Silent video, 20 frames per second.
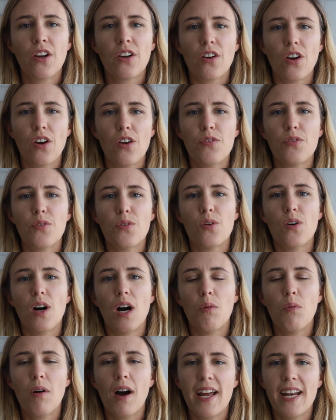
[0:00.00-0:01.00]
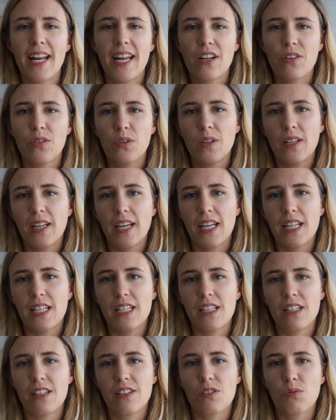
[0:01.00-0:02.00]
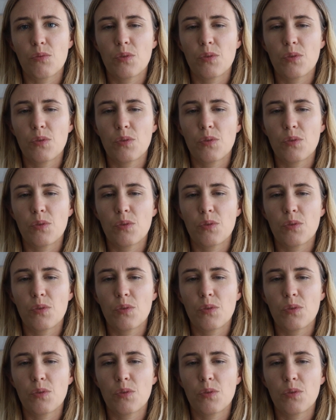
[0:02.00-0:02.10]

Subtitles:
go for a wide angle lens,